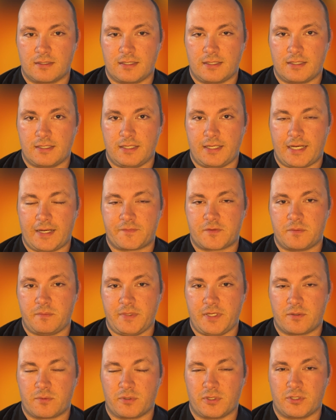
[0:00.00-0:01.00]
you have to
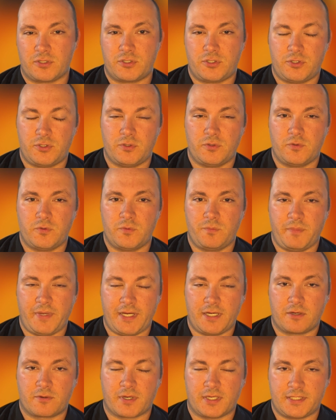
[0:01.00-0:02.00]
meet really two
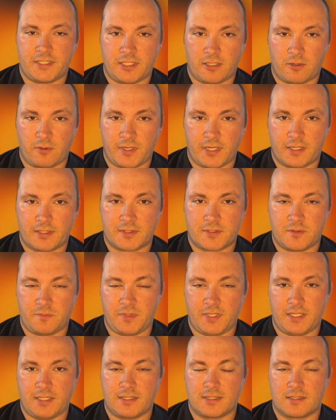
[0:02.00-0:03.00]
main criteria to
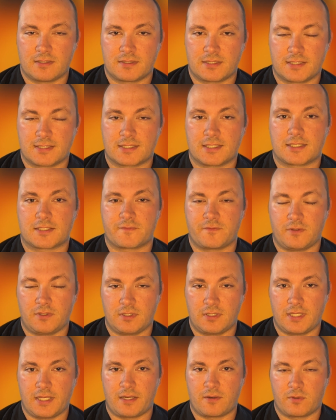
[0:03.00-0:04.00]
be successful
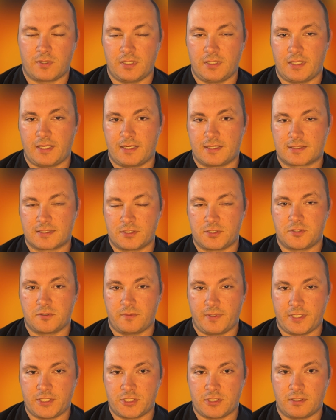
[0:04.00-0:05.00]
in that
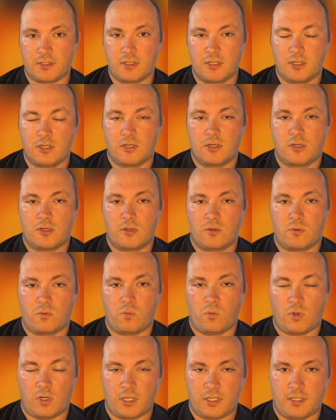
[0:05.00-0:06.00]
situation.
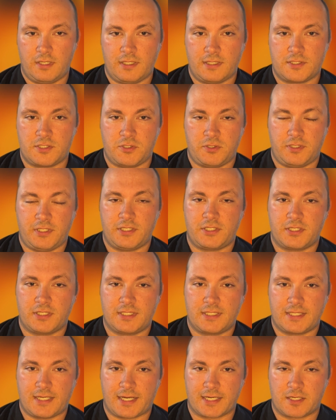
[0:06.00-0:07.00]
One is you need to
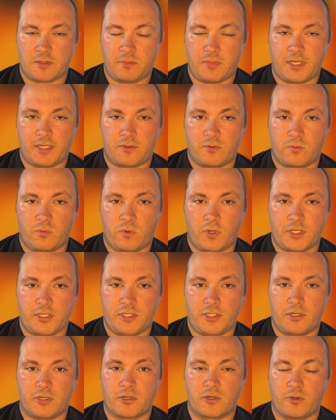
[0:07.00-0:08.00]
document what
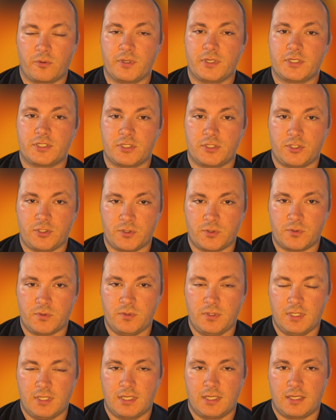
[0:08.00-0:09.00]
you're going to do
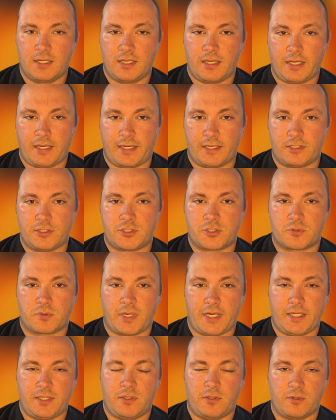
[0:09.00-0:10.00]
and
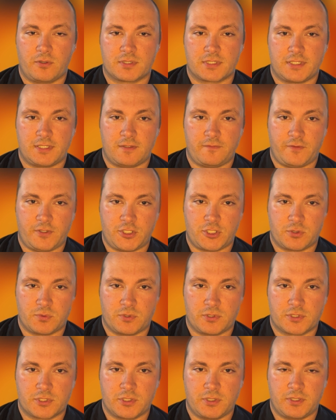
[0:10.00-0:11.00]
train those
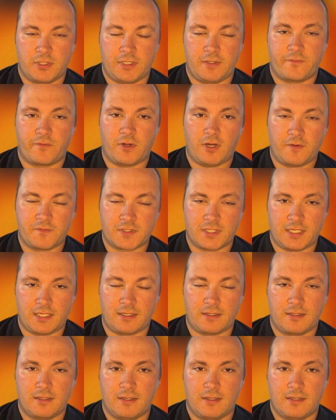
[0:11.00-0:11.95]
individuals involved in it